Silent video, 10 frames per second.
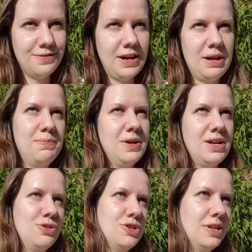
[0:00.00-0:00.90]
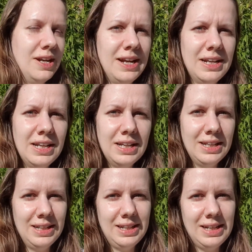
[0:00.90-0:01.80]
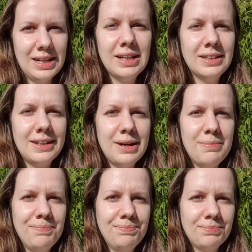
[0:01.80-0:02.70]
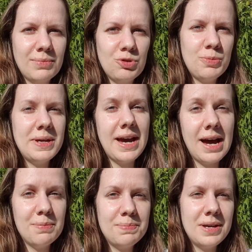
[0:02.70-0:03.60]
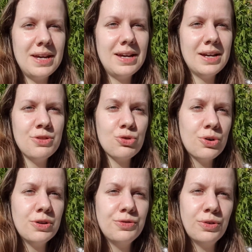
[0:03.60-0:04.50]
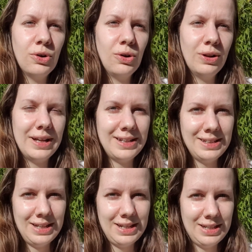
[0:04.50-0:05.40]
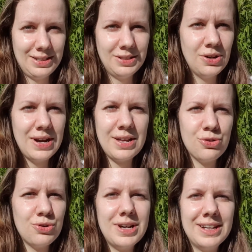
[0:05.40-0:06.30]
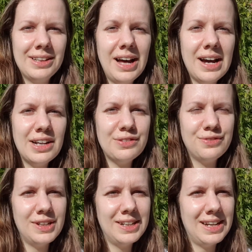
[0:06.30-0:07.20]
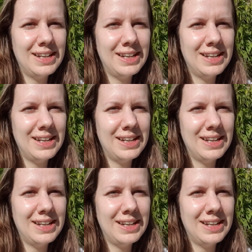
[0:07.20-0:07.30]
vibration, and to be happy and joyful, and enjoying life, and